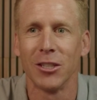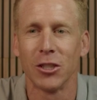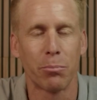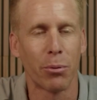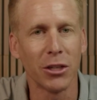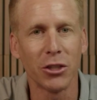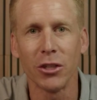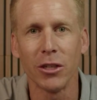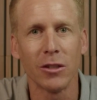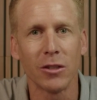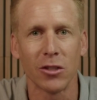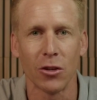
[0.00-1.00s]

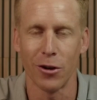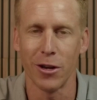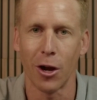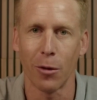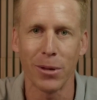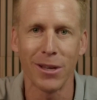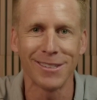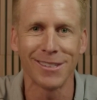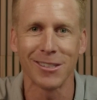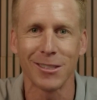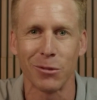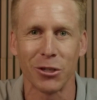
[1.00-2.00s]
spreadsheets, your ERP
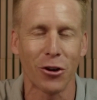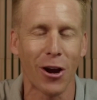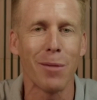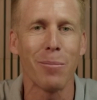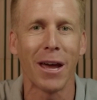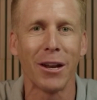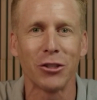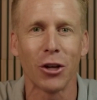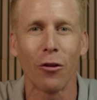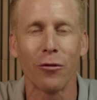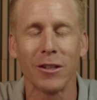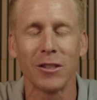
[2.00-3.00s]
system to try and manage
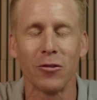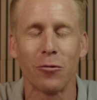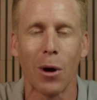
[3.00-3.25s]
all of this,